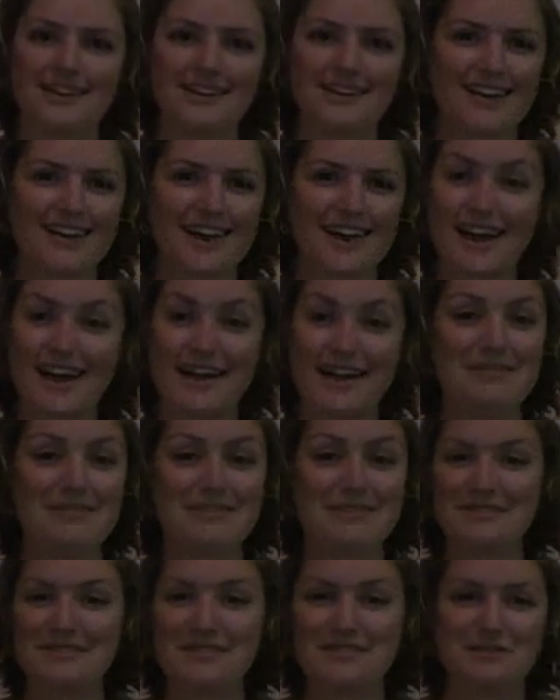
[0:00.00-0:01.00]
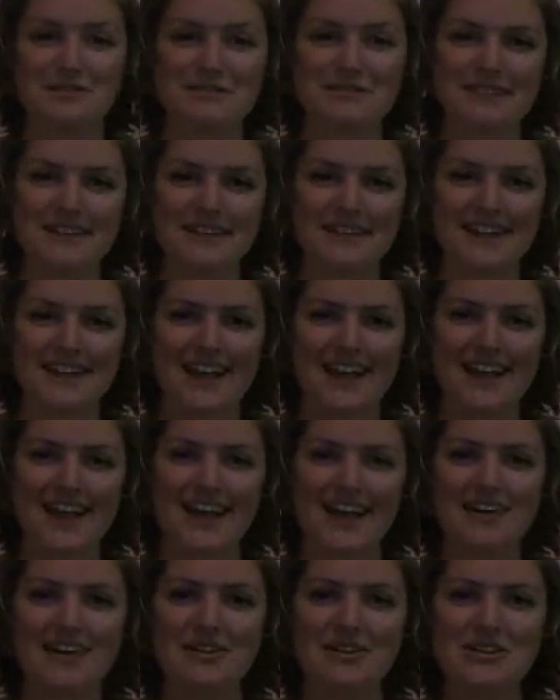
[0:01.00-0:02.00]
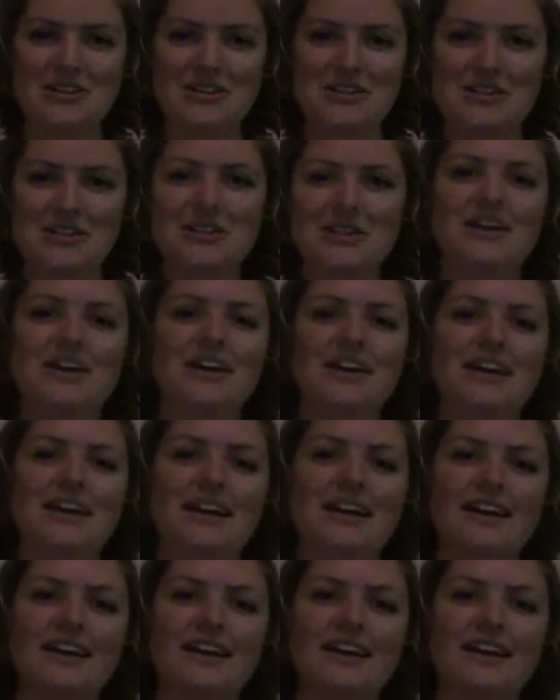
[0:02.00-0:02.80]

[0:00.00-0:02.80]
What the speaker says: I'm every woman. How would you